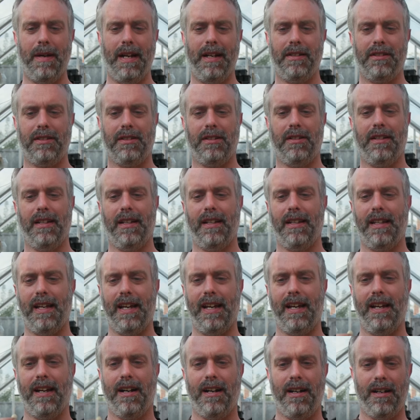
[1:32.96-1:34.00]
in so that
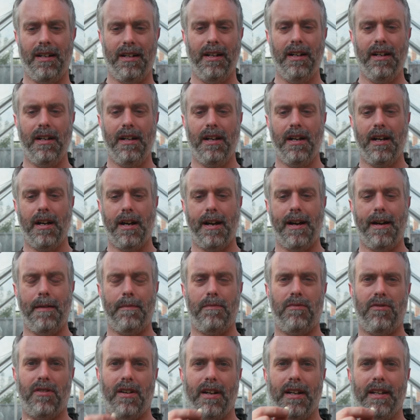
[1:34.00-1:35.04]
they are
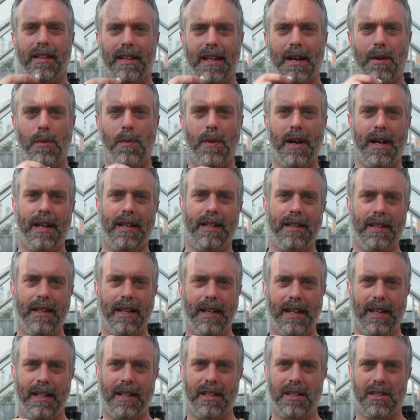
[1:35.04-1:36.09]
upright. That way
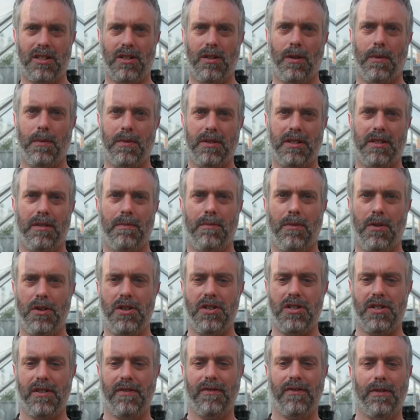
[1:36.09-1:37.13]
it stops the
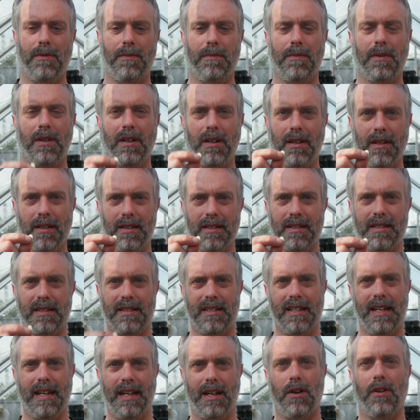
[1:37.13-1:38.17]
moisture from
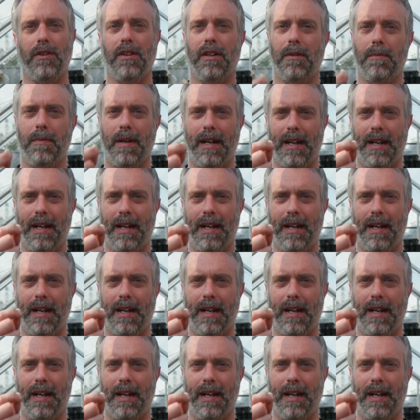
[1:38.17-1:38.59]
sitting on them